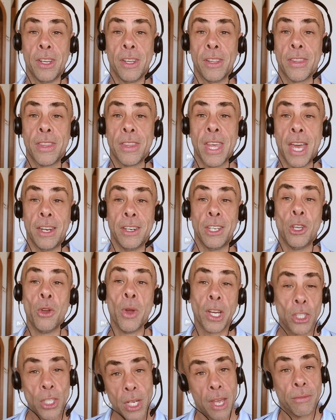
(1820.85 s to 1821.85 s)
that you
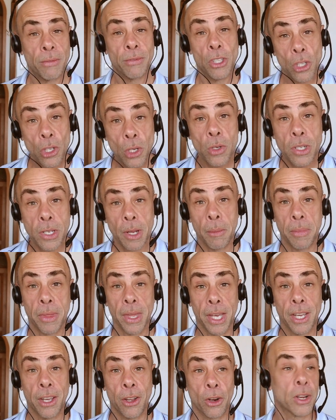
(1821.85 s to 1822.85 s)
actually have to do something
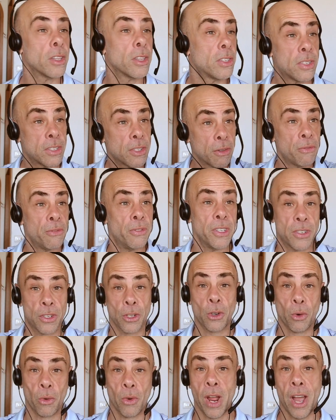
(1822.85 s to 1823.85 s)
here, because this is a physical
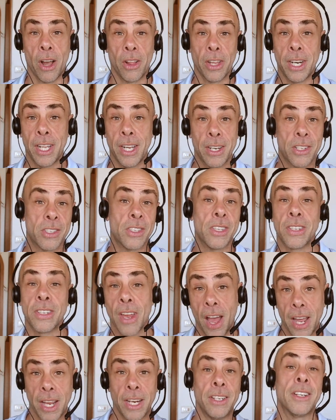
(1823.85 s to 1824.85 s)
reality and it's
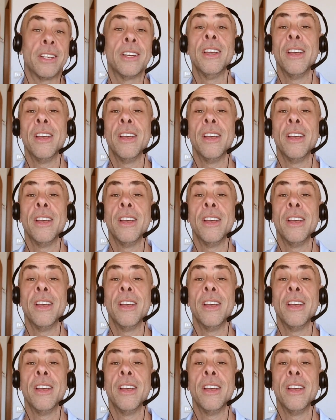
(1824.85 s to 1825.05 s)
designed